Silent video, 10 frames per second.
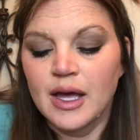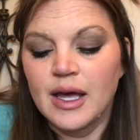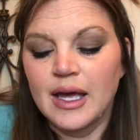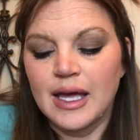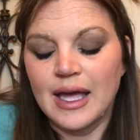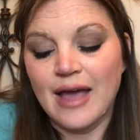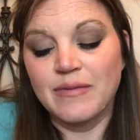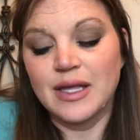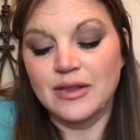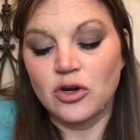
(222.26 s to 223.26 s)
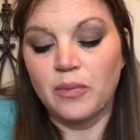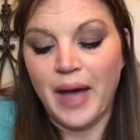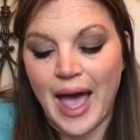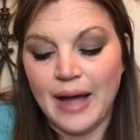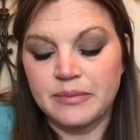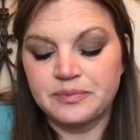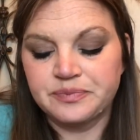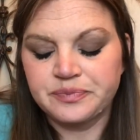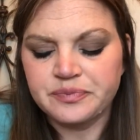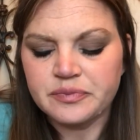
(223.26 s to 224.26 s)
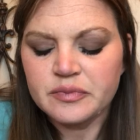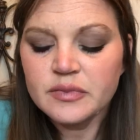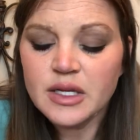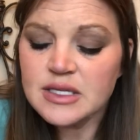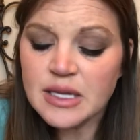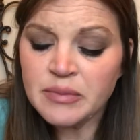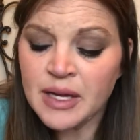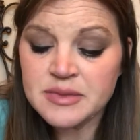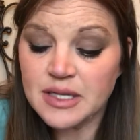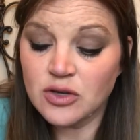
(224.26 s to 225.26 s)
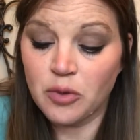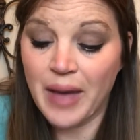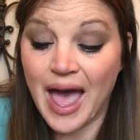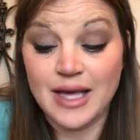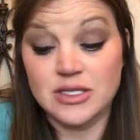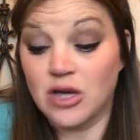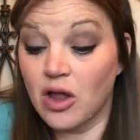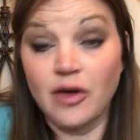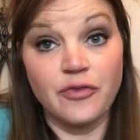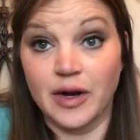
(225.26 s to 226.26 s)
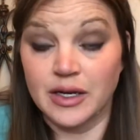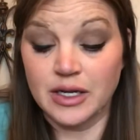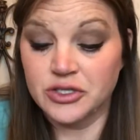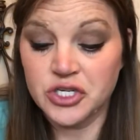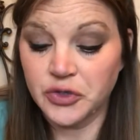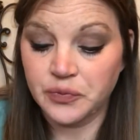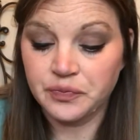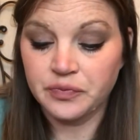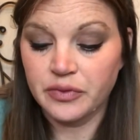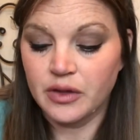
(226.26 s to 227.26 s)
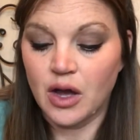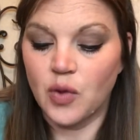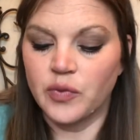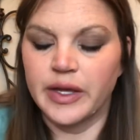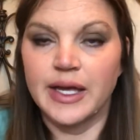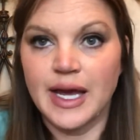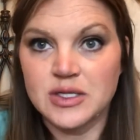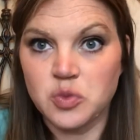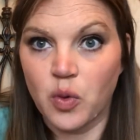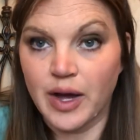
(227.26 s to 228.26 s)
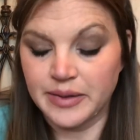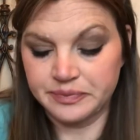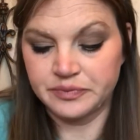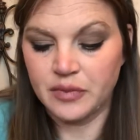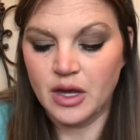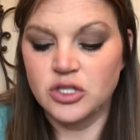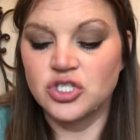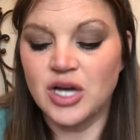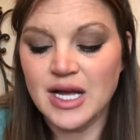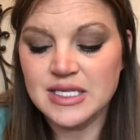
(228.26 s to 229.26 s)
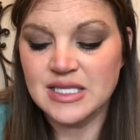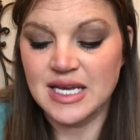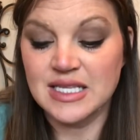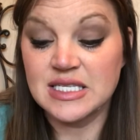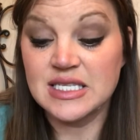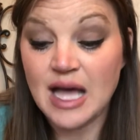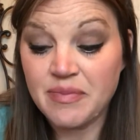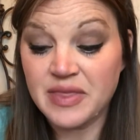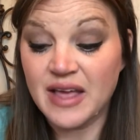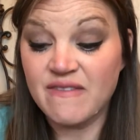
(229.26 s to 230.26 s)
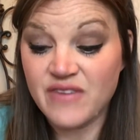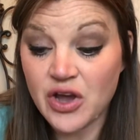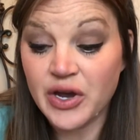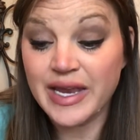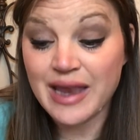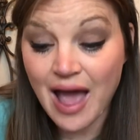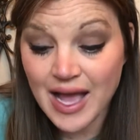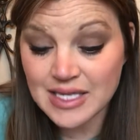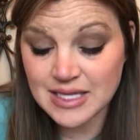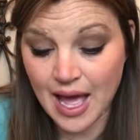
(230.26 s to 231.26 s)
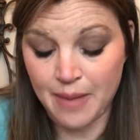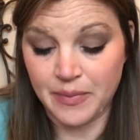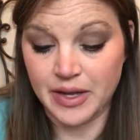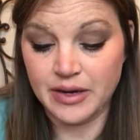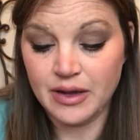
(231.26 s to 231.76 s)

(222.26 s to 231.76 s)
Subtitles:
He gave me a little pat. Sometimes a little pat is all a friend can do. Only guess what? Just then, something very nice happened,